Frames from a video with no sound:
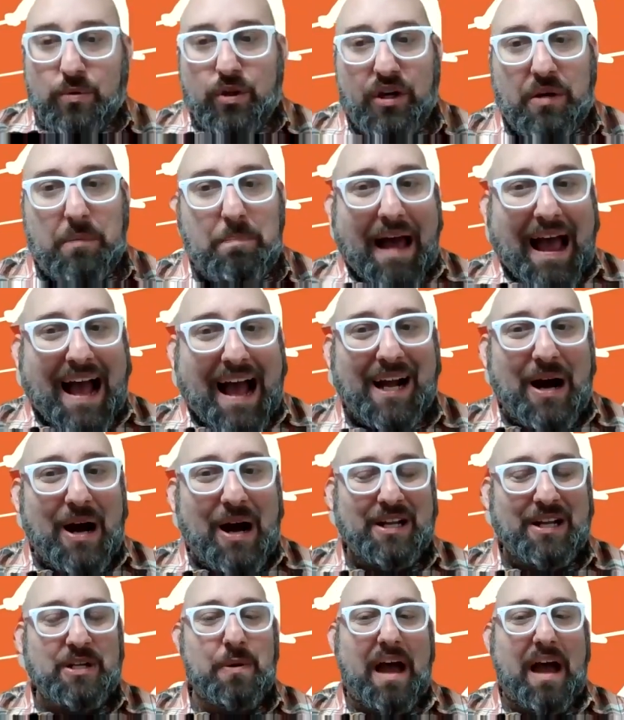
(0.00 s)
you look back
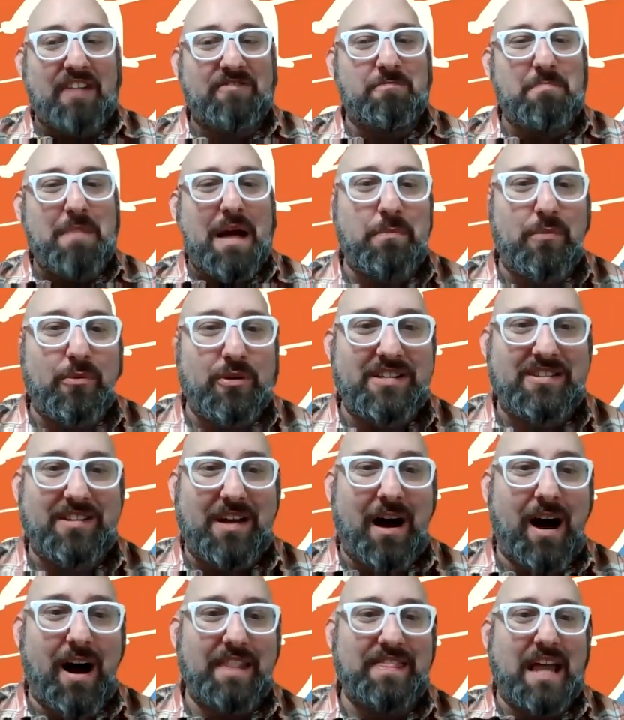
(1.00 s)
on and you have
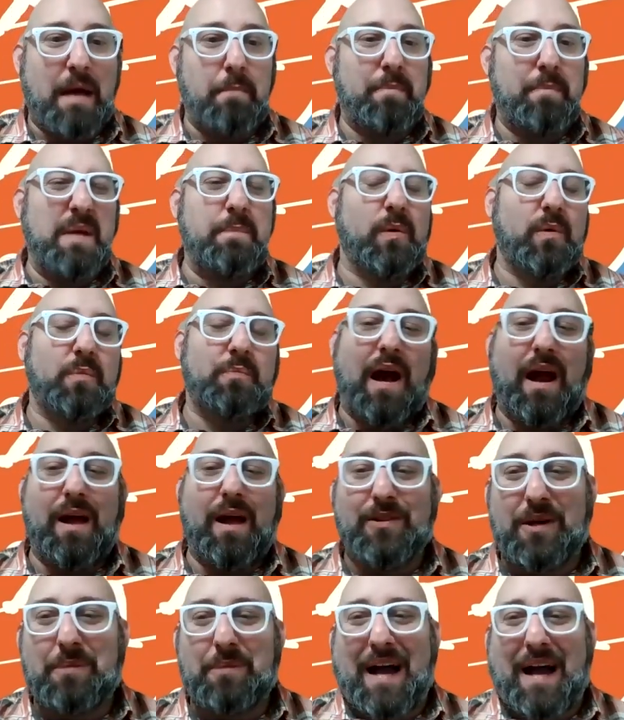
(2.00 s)
memories on that people would
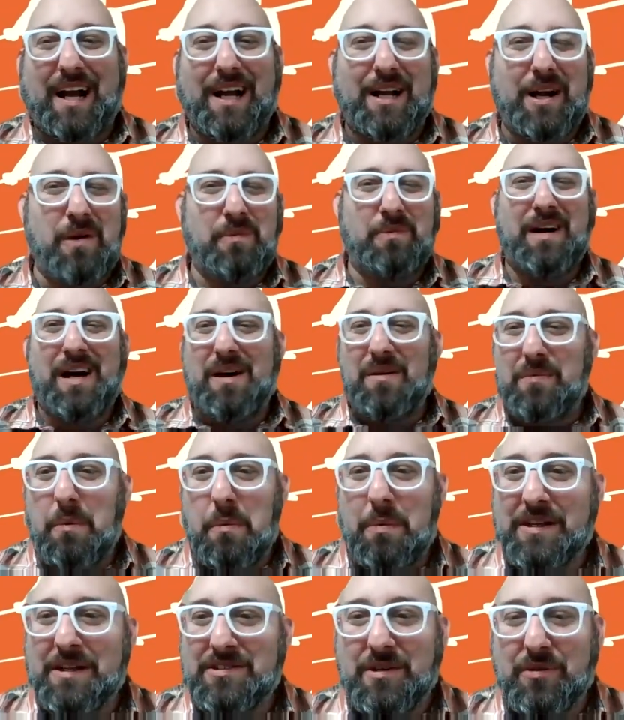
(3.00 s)
probably look back and go,
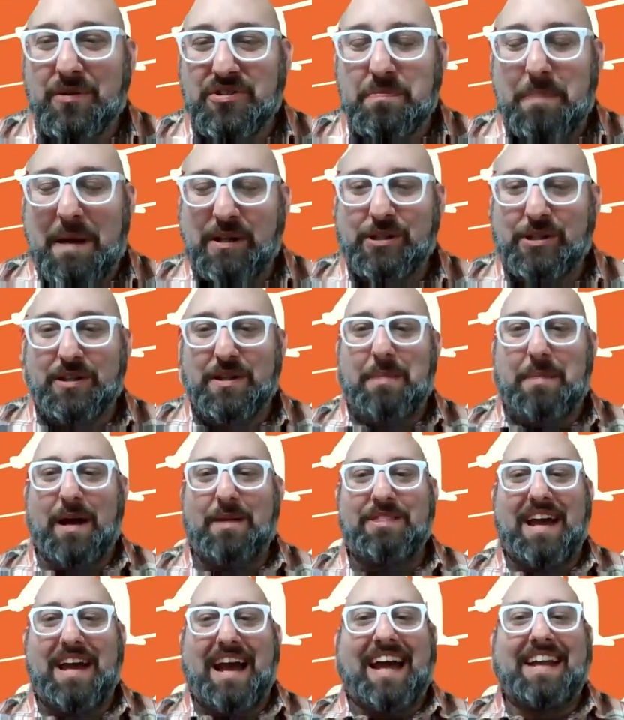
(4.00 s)
well, what's so special
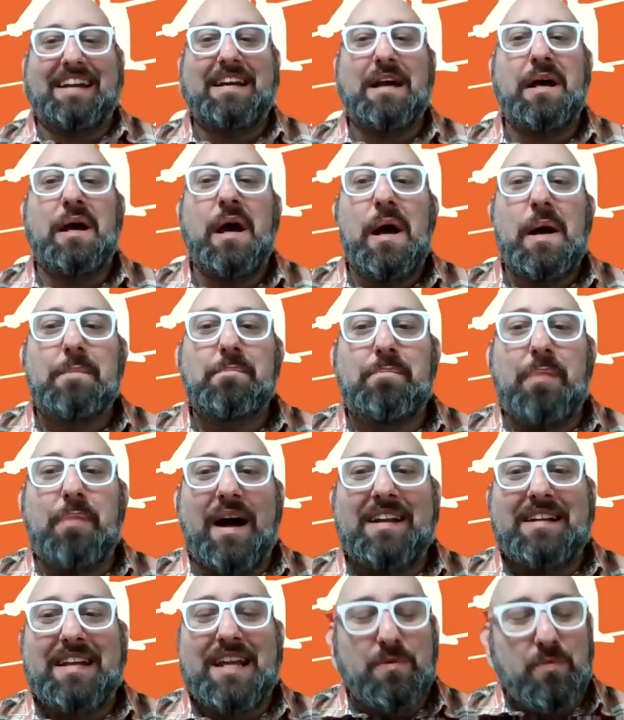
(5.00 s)
about that?
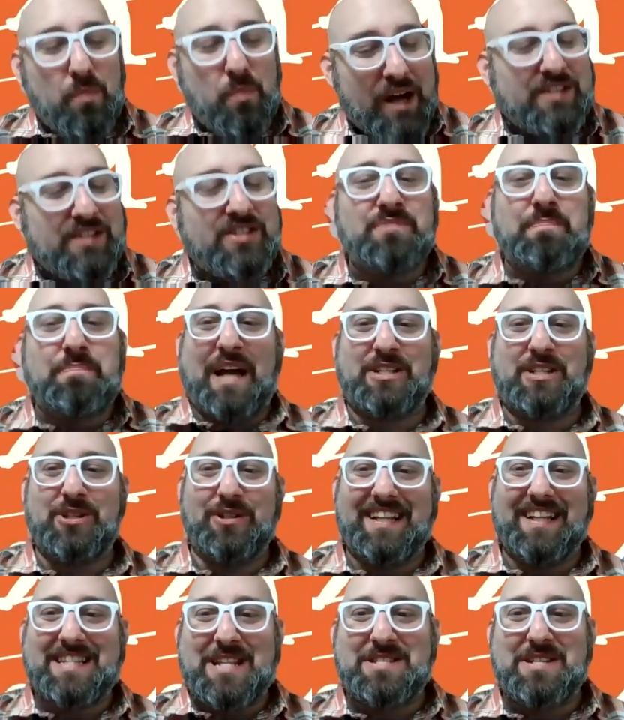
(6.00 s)
But it was
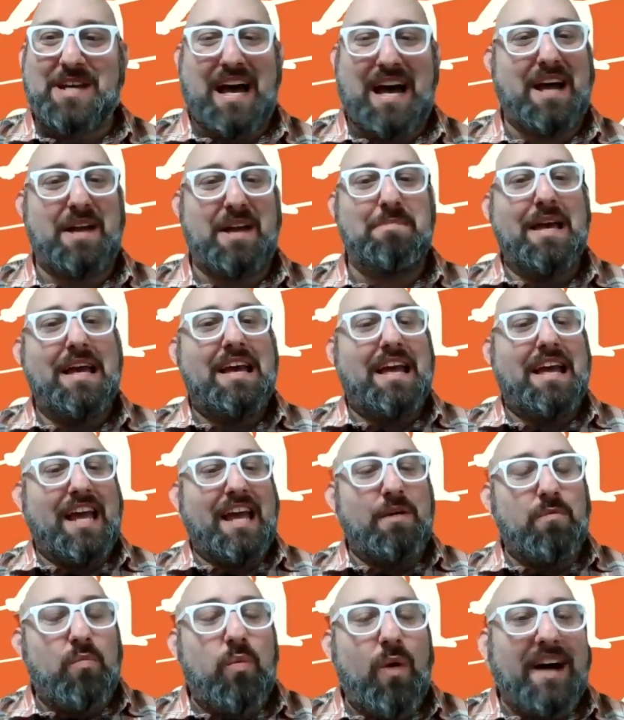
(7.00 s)
special at the time.
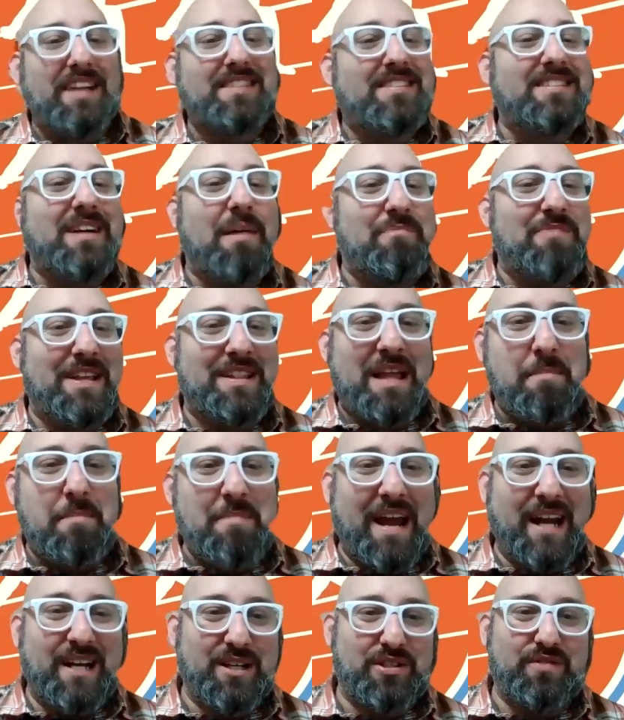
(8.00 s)
It was something
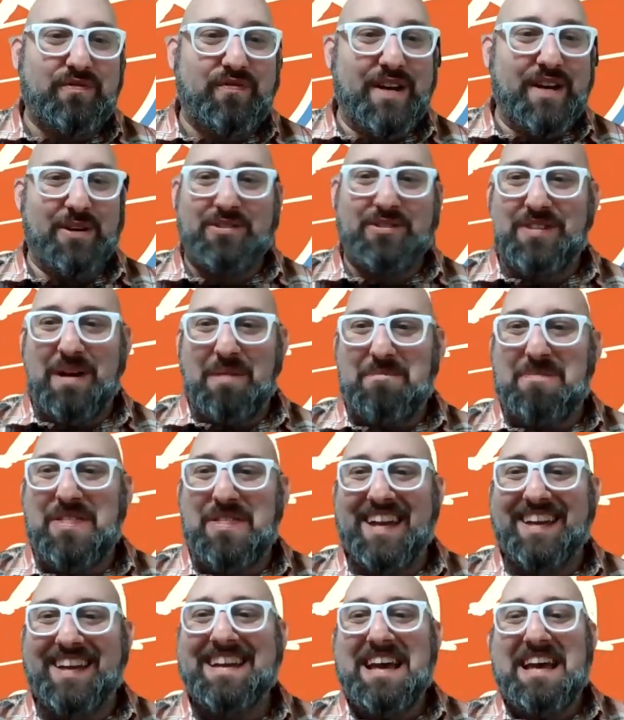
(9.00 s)
that made us feel
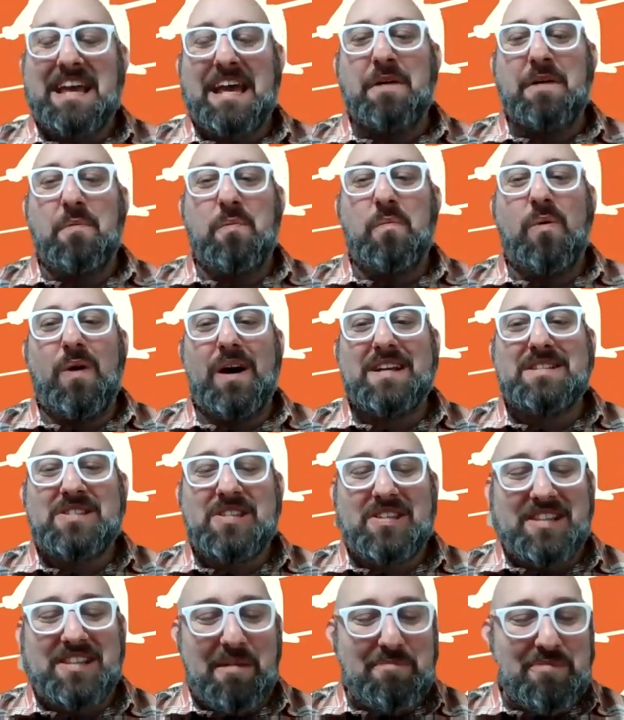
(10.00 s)
something. It
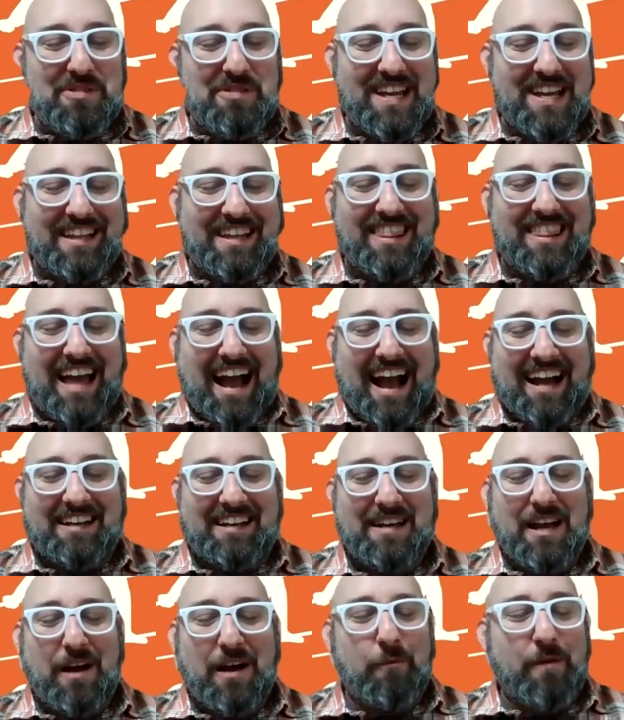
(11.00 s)
was something
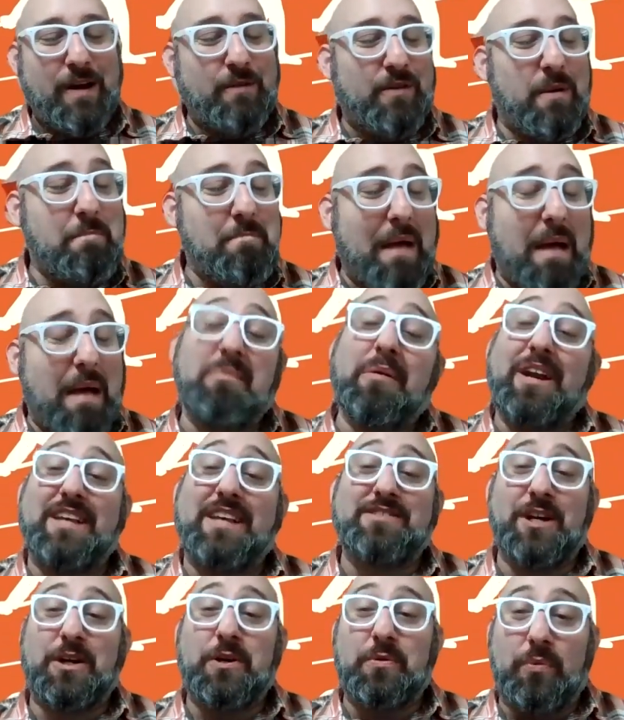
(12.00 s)
that we
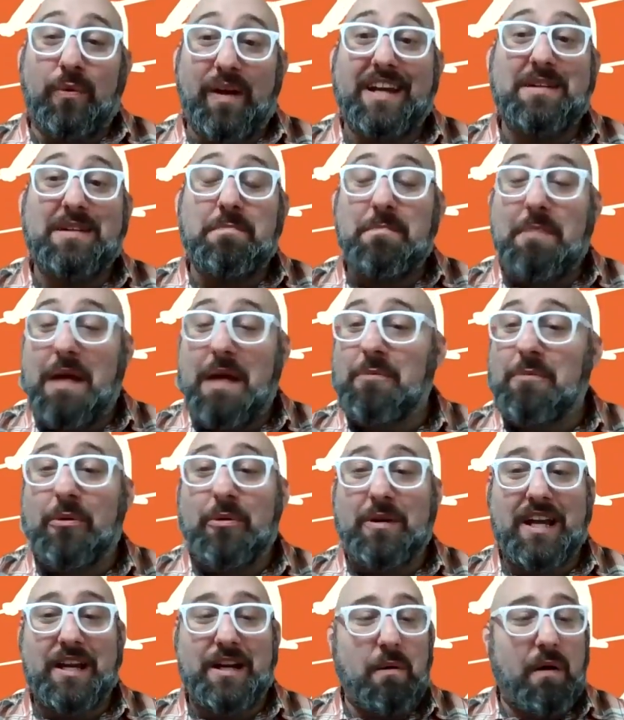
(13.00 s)
remembered as a great
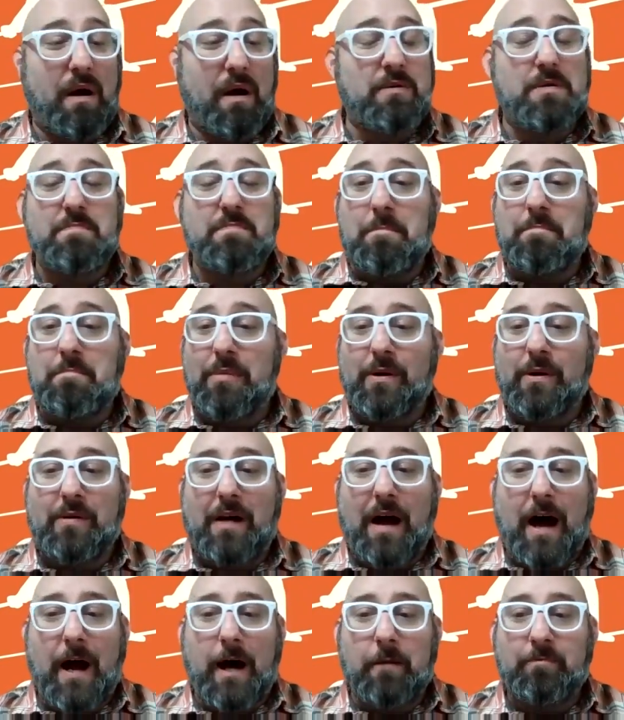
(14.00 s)
memory. You know, I
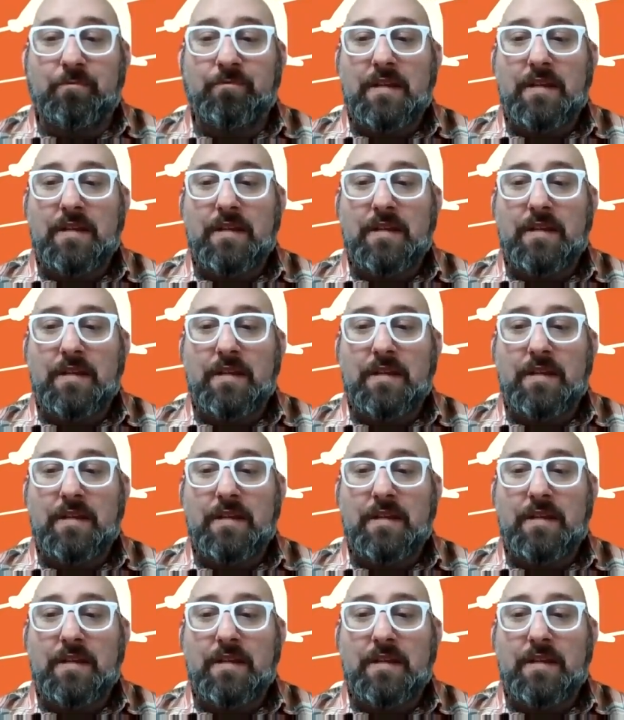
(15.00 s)
remember